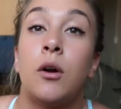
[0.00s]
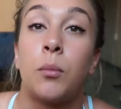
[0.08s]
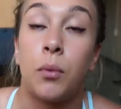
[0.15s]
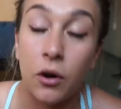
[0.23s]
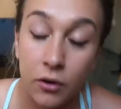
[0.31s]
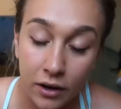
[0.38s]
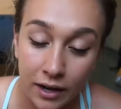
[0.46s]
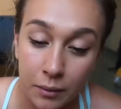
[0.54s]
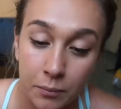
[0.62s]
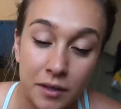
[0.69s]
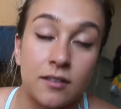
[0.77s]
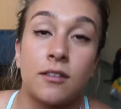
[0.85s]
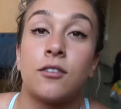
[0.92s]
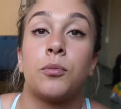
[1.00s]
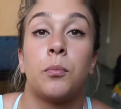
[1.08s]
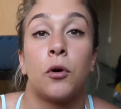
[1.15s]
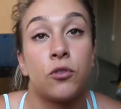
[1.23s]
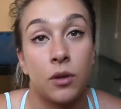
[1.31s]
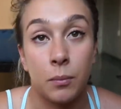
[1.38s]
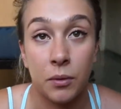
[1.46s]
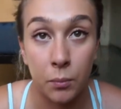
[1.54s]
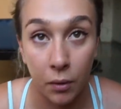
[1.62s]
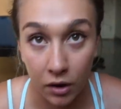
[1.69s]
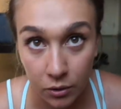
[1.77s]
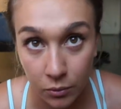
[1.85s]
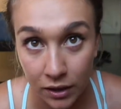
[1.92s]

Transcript: program because it's mostly been body